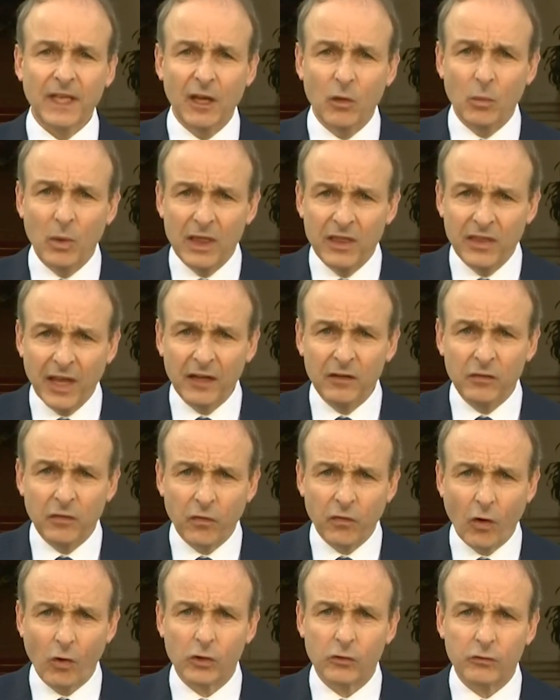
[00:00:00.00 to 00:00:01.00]
It will then
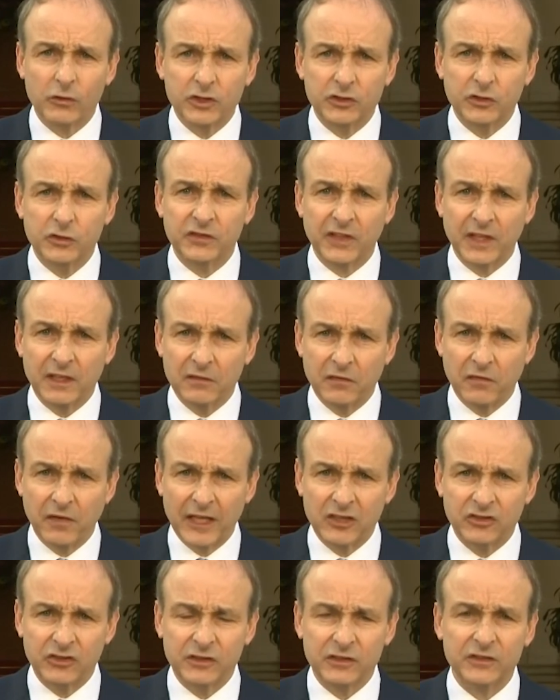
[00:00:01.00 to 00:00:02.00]
further reduce
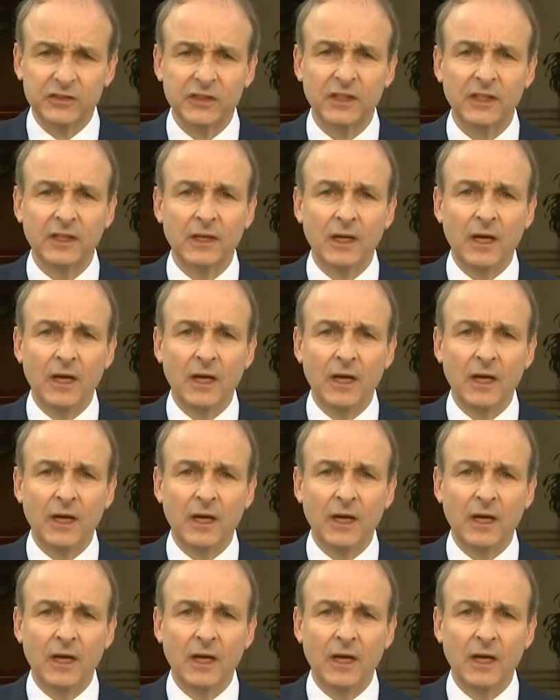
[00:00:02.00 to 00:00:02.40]
infections,